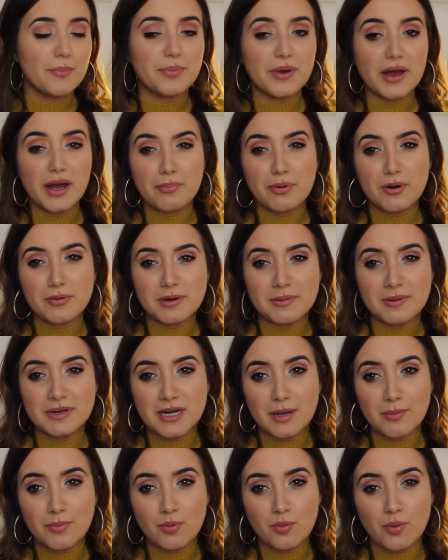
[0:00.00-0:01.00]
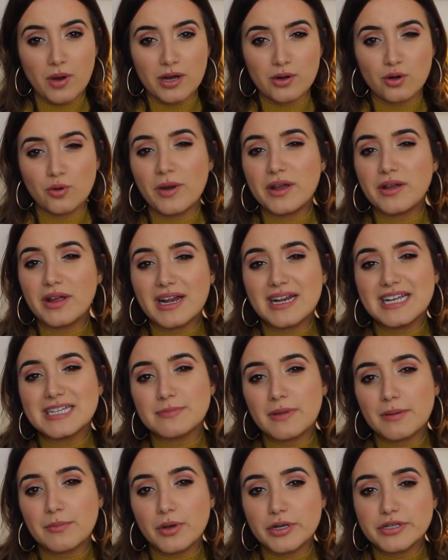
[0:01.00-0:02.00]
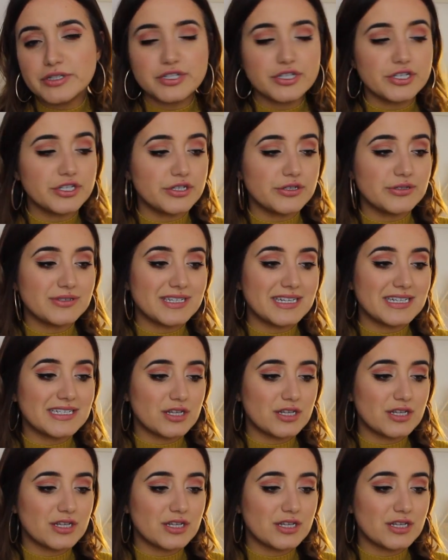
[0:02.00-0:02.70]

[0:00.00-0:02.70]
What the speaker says: But probably my number one, or at least my most used,